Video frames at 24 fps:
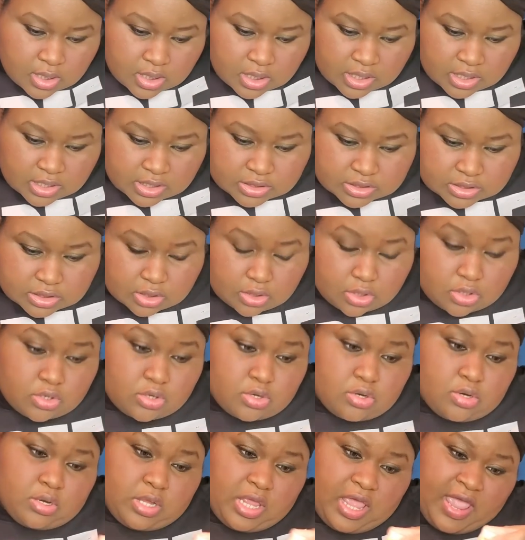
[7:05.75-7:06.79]
Here's the
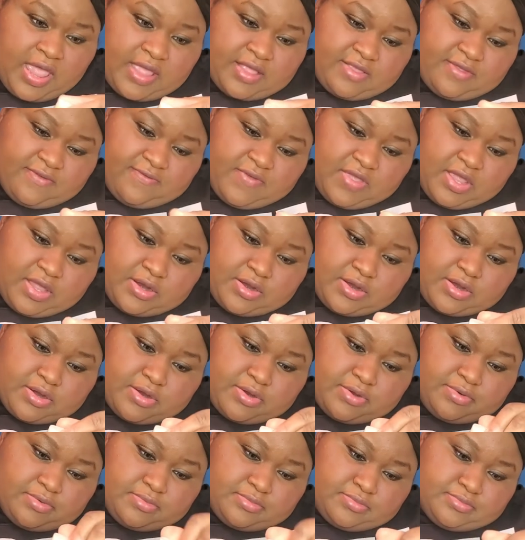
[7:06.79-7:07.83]
curl activator
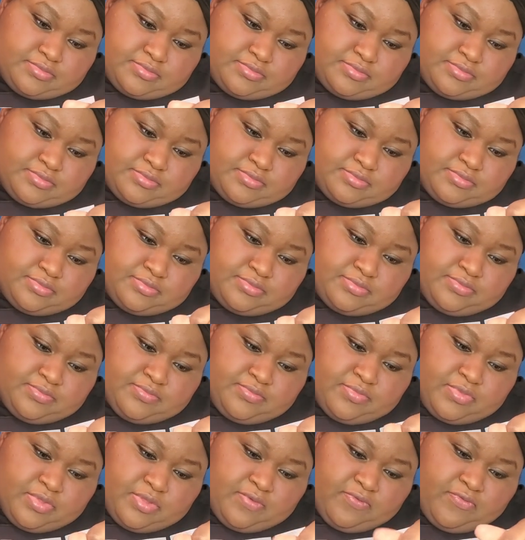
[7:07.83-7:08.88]

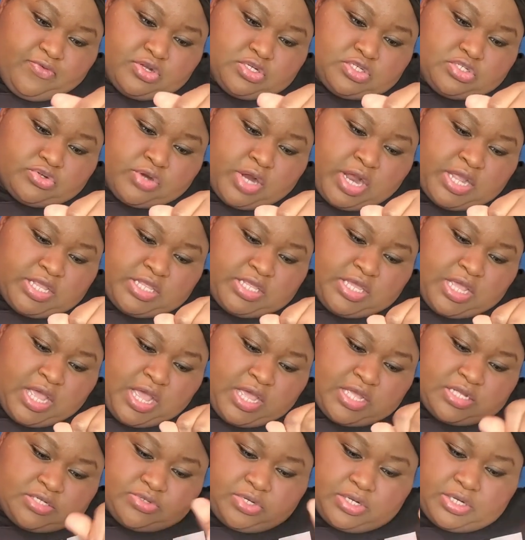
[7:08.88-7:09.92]
for dry
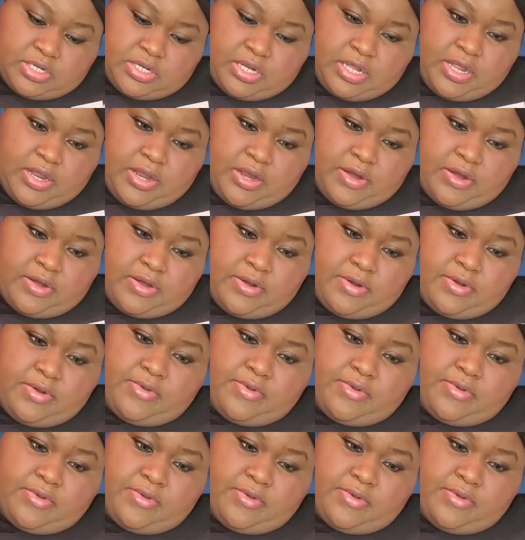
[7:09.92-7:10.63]
dehydrated hair.